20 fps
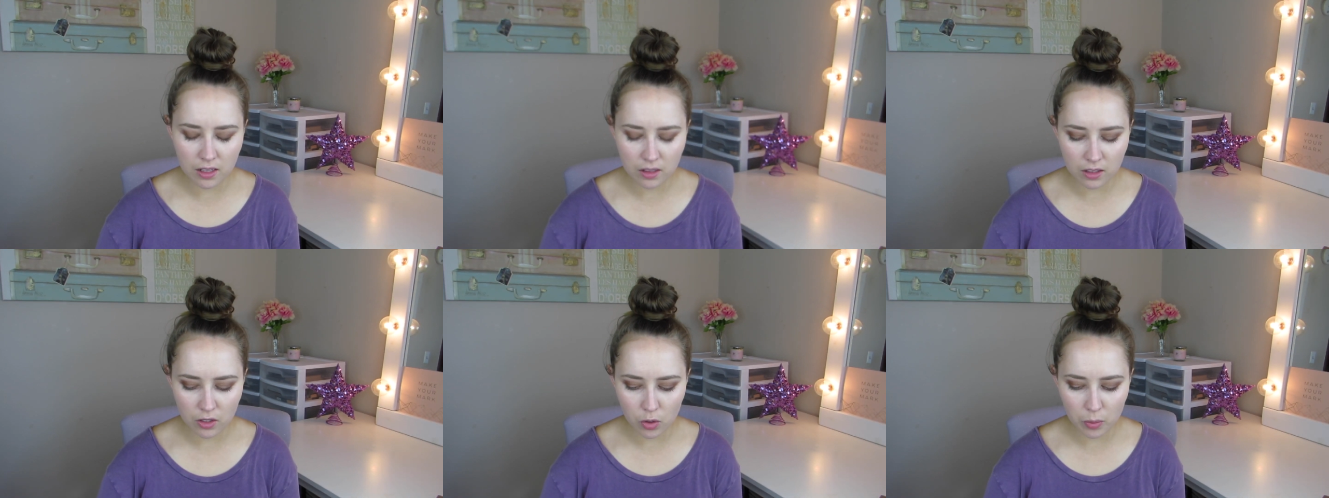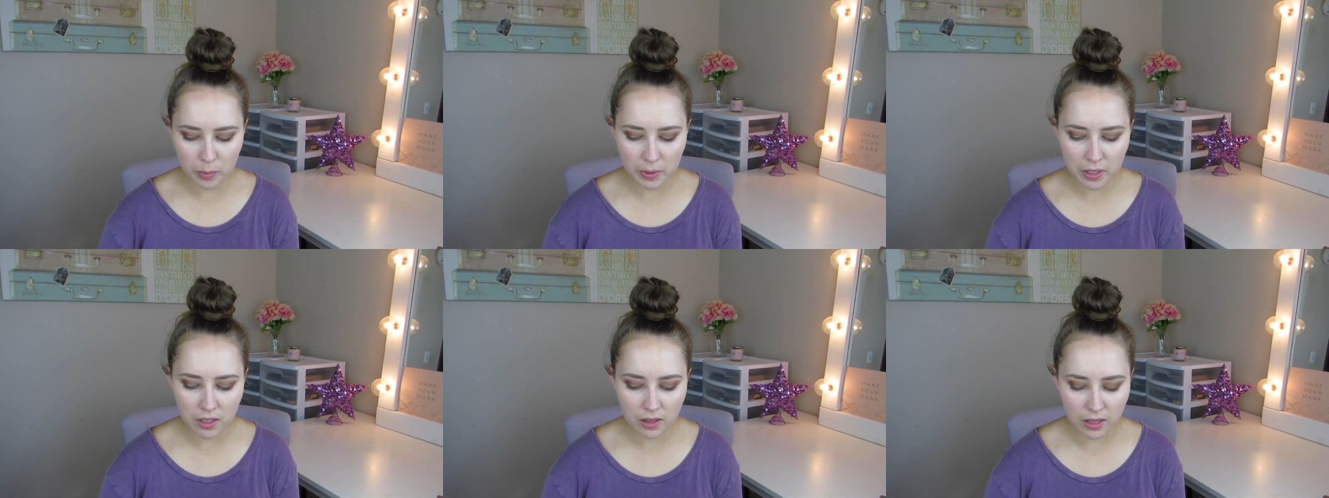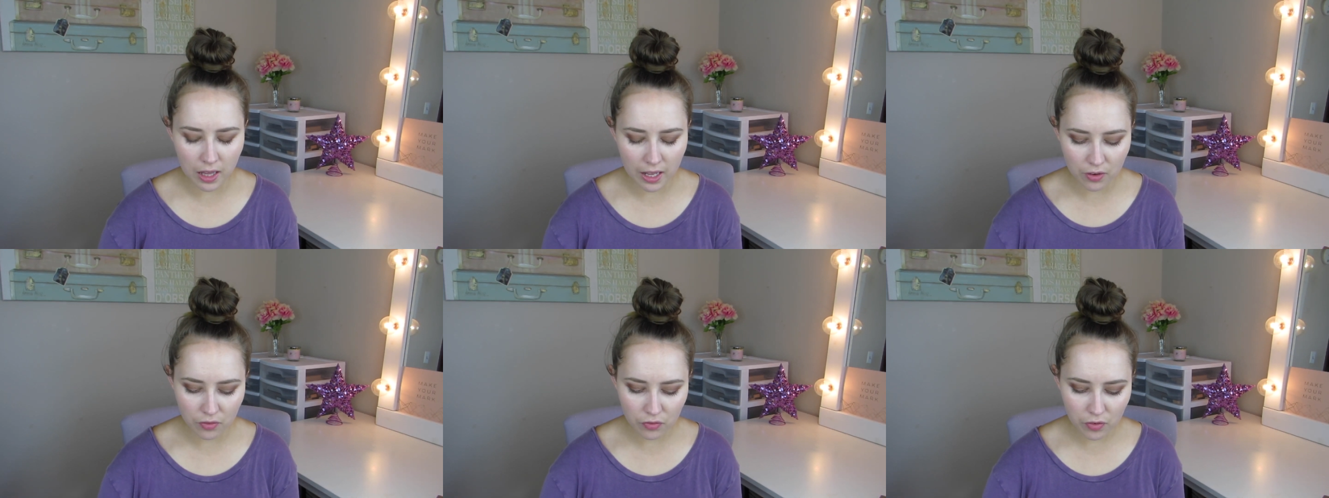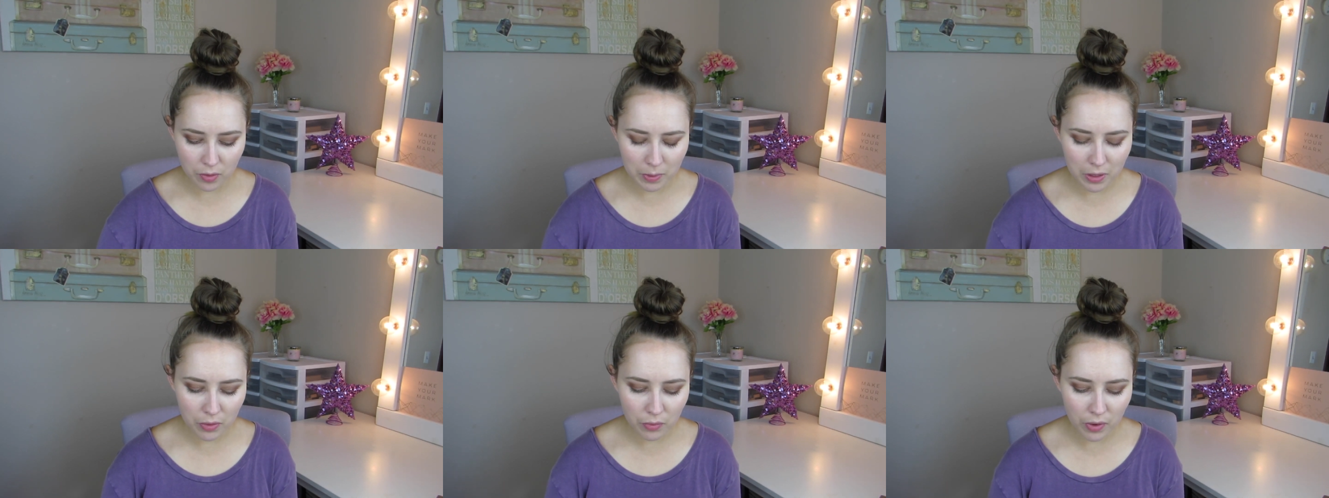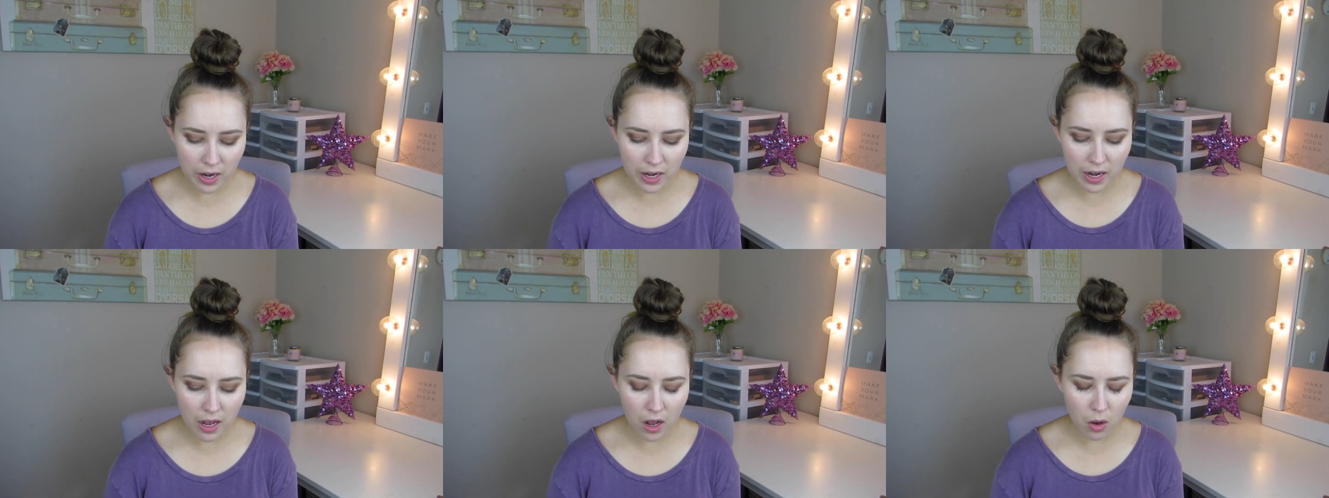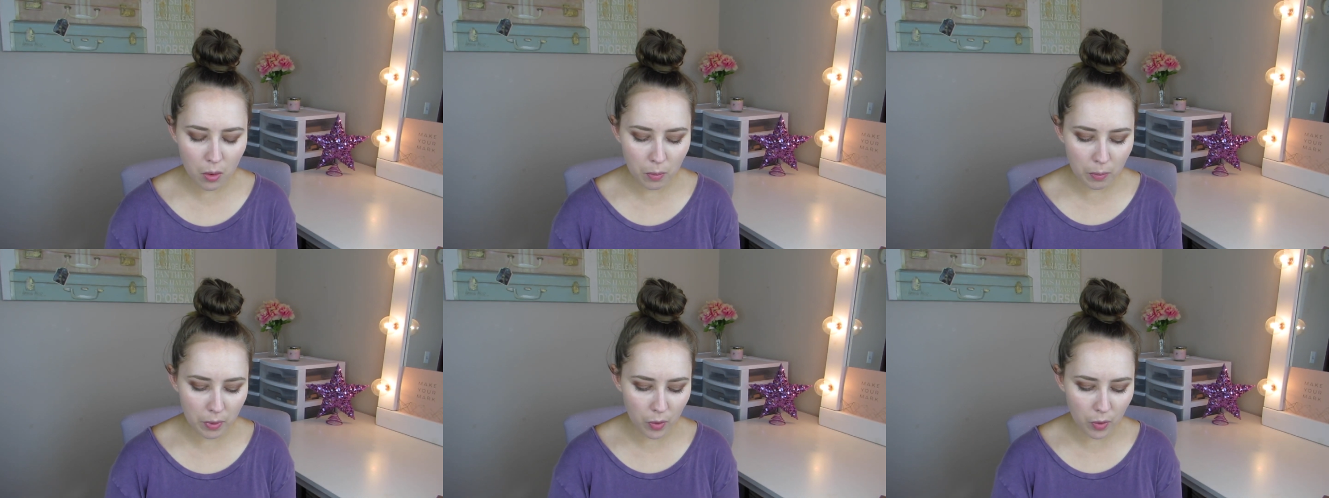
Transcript: a little bit light for me right now,